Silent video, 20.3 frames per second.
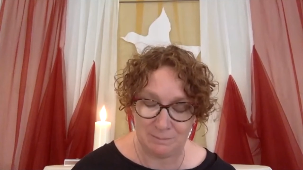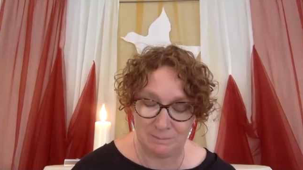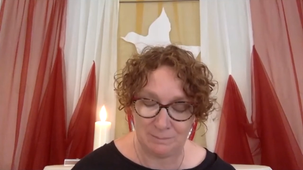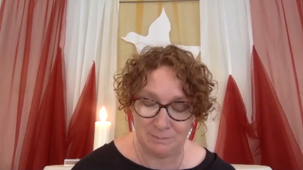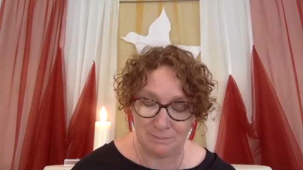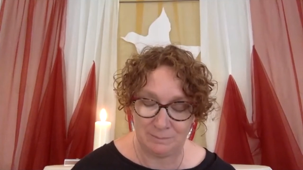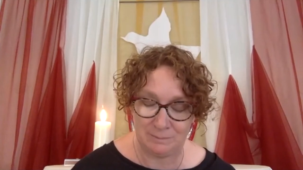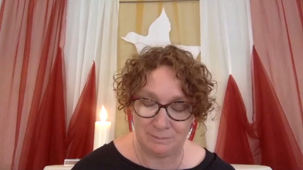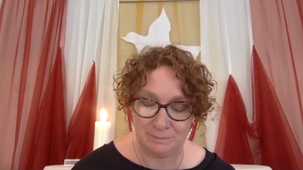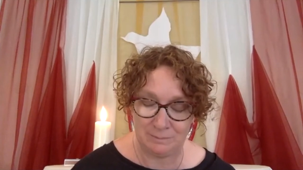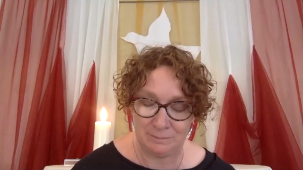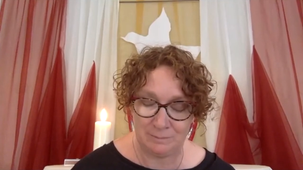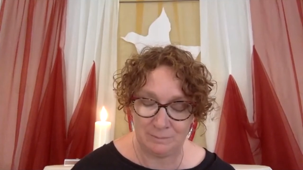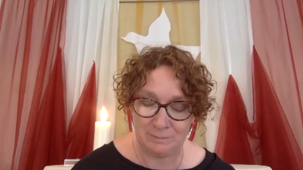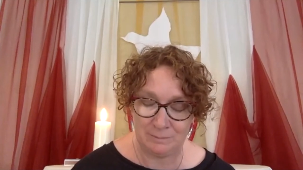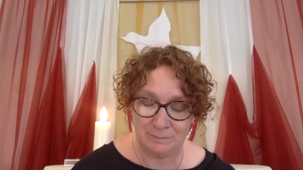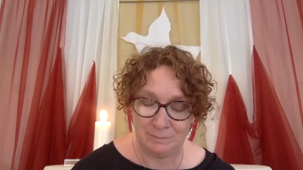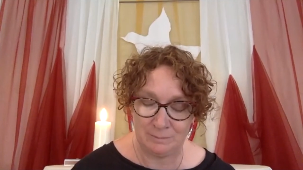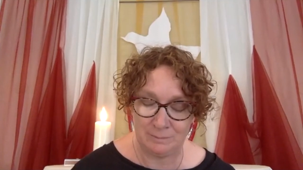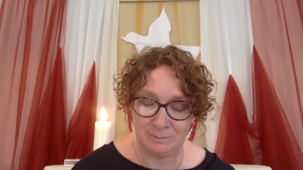
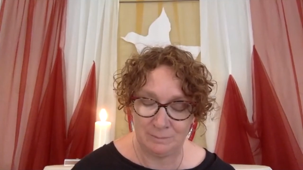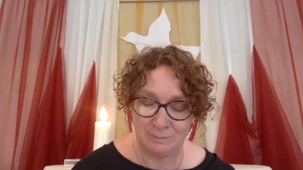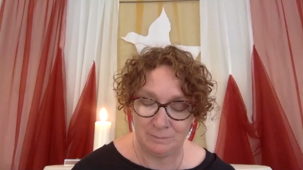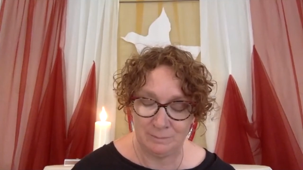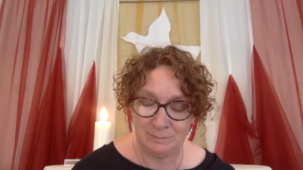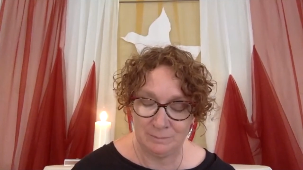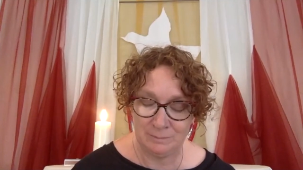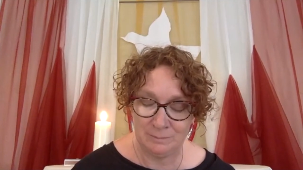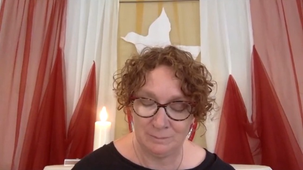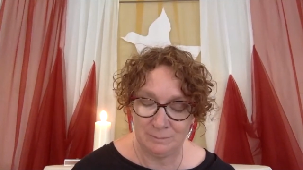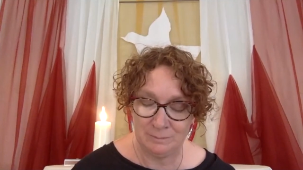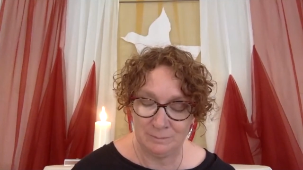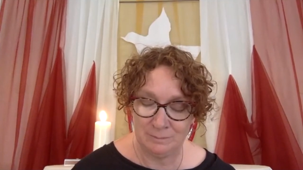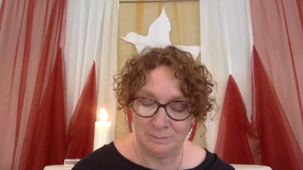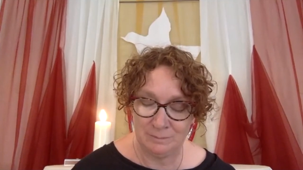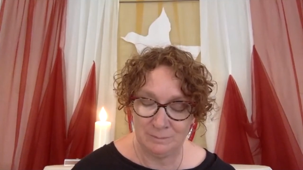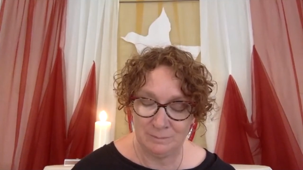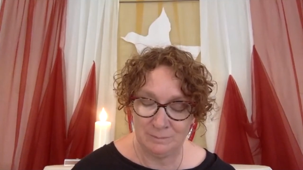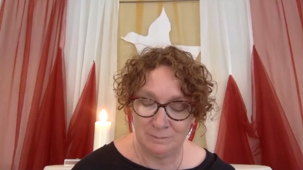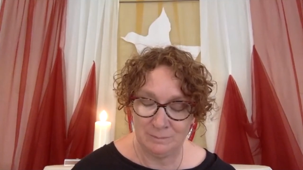
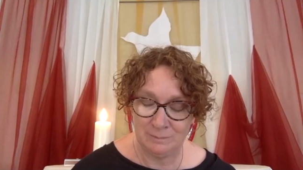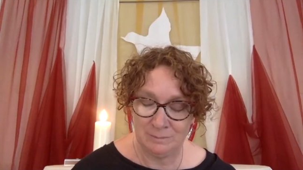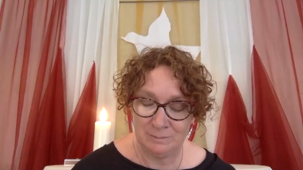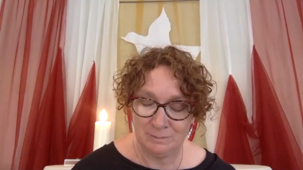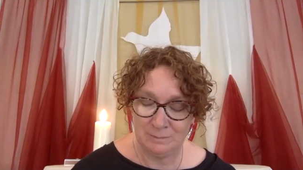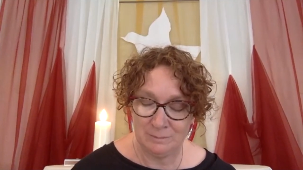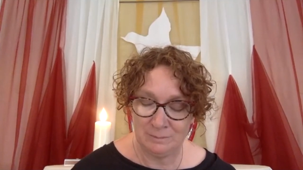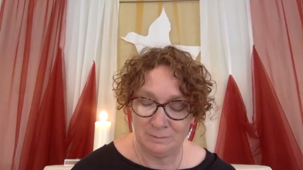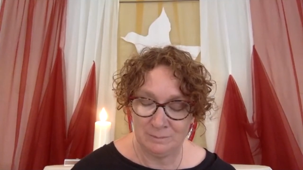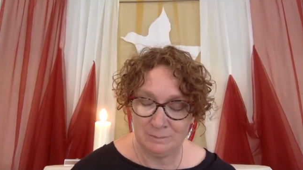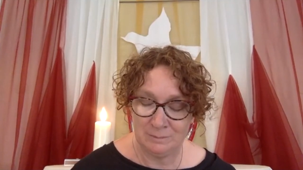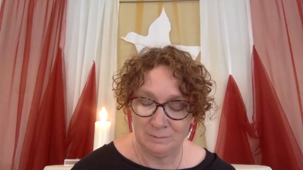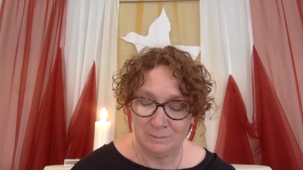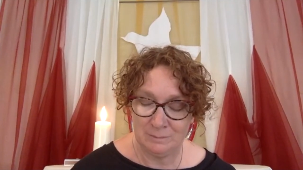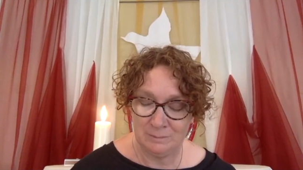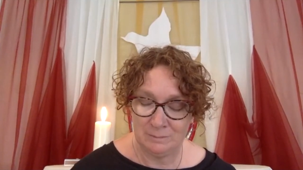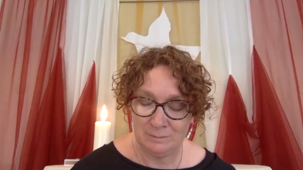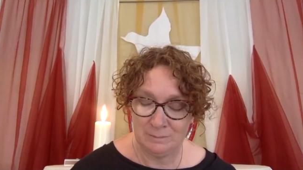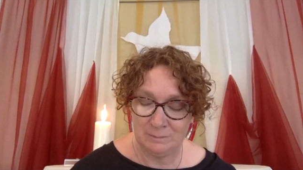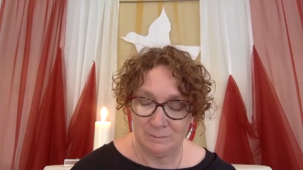
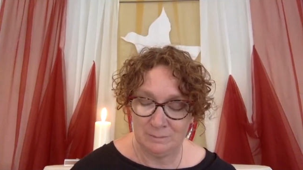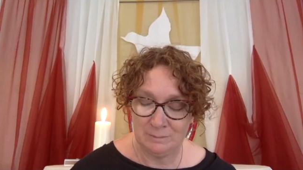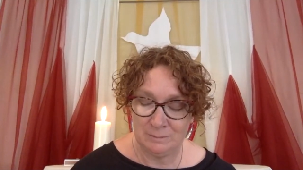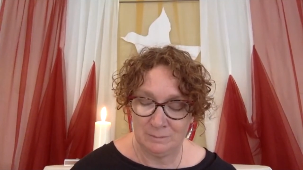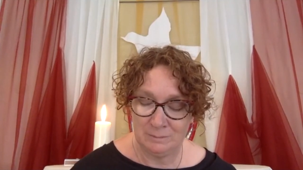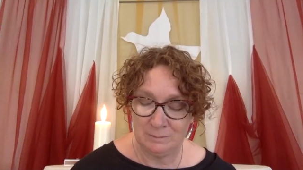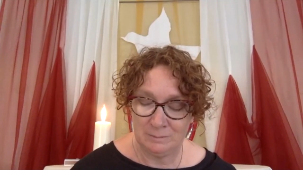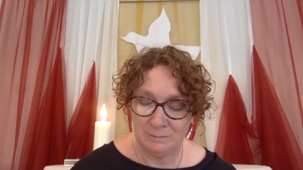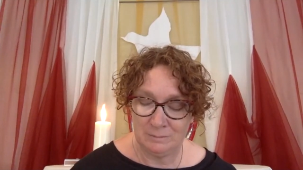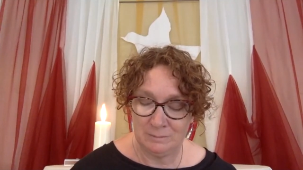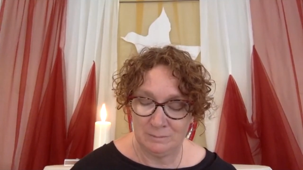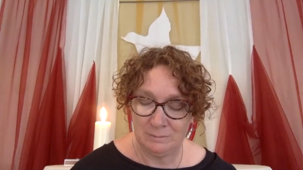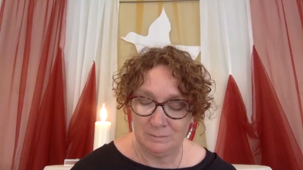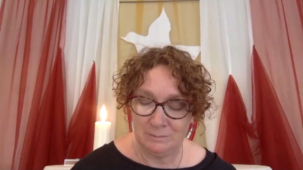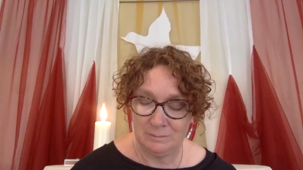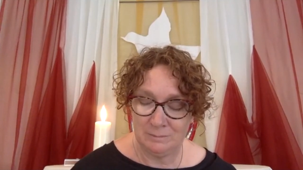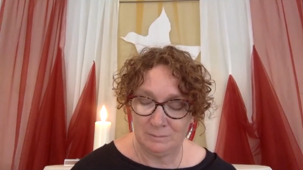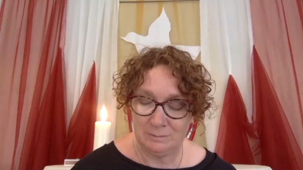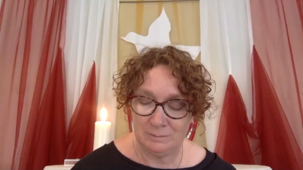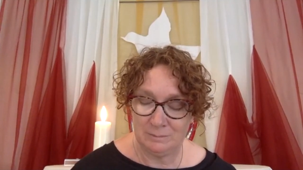
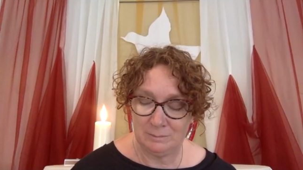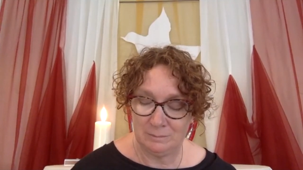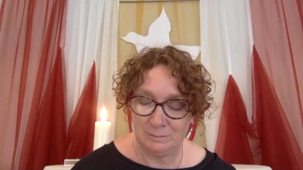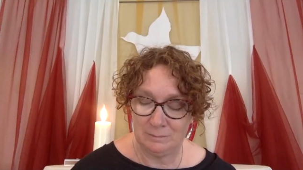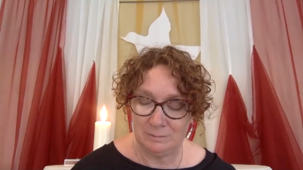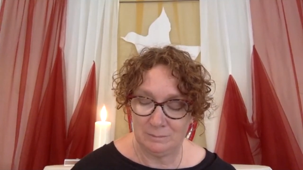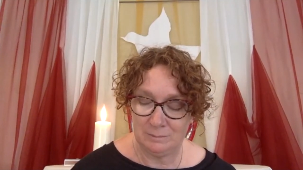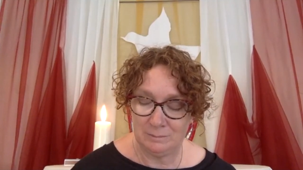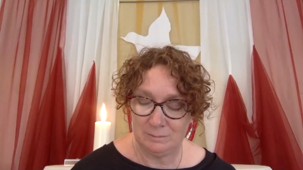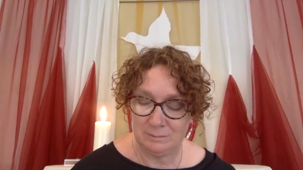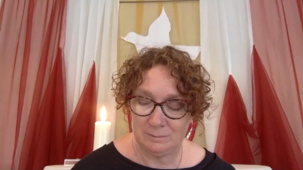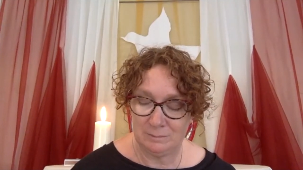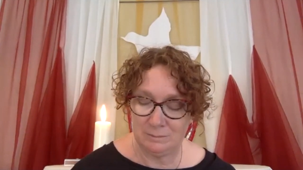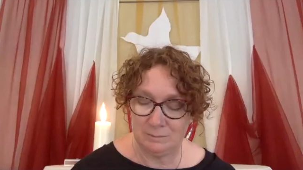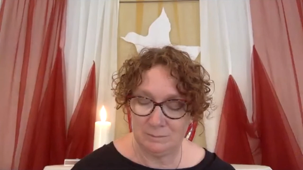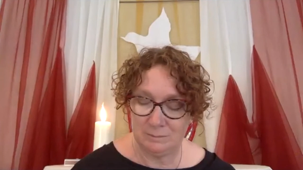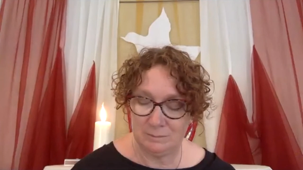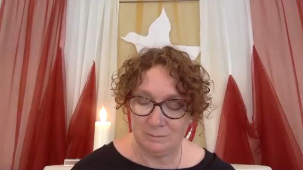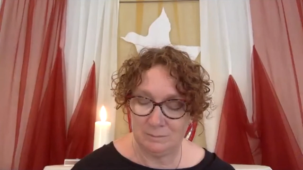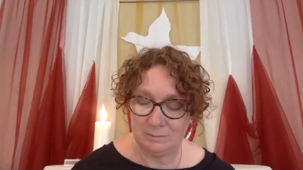
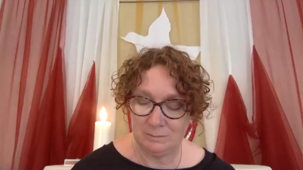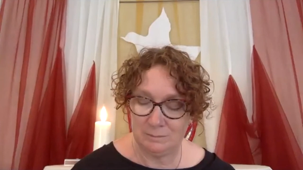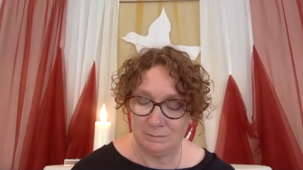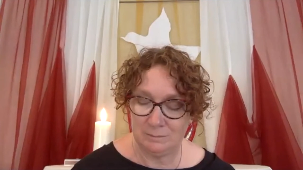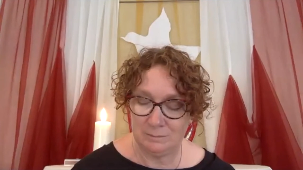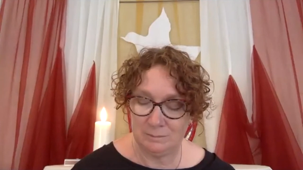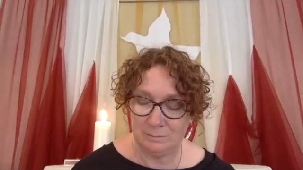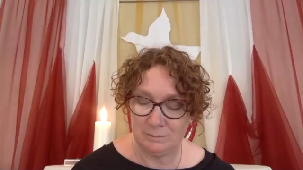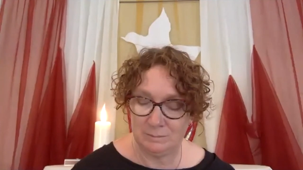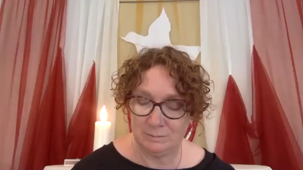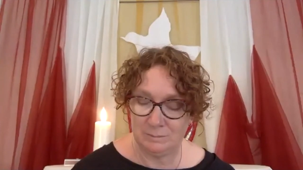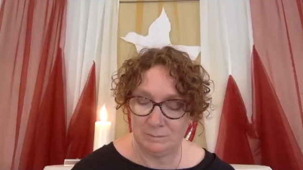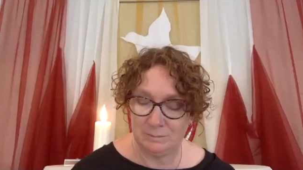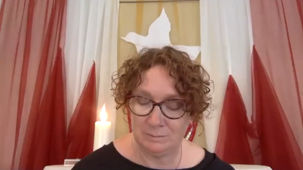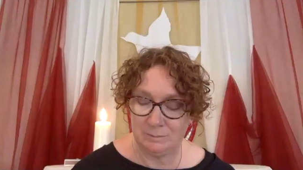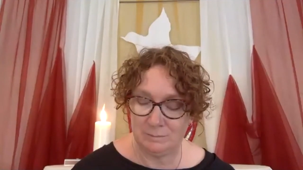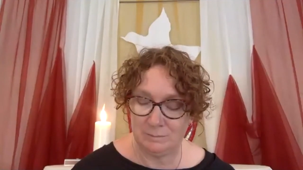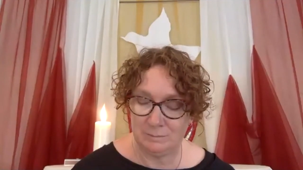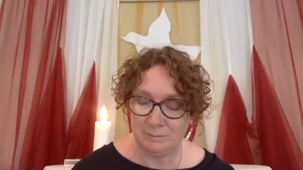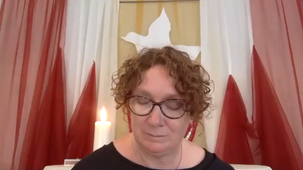
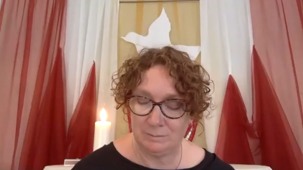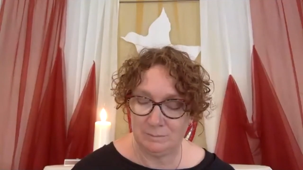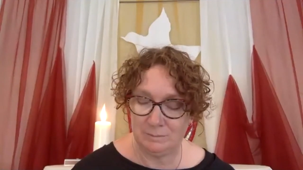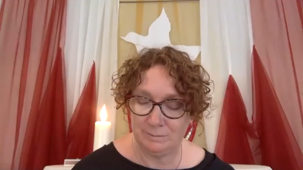(no one is talking)